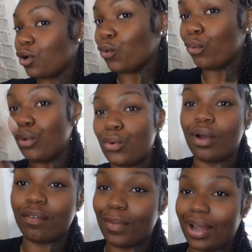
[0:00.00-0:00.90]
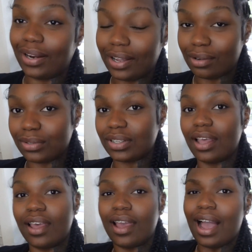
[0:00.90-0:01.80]
who knew everybody else.
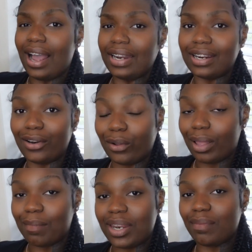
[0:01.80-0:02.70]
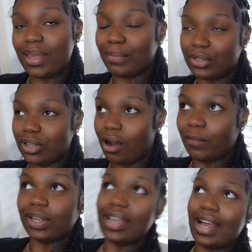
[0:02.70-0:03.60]
I didn't know that many people, so I
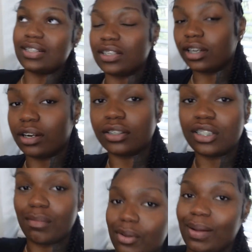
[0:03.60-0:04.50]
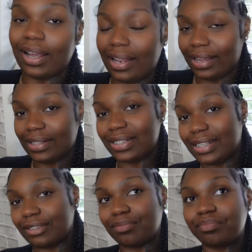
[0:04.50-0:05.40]
really had to learn to build my
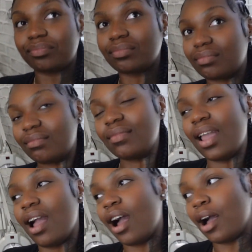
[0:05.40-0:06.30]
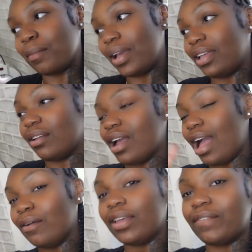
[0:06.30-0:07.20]
clientele. Um, I,
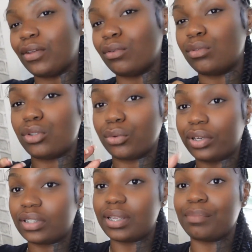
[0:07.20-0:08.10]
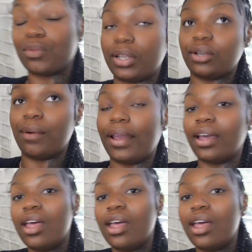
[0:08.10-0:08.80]
I'll give you three tips really quick.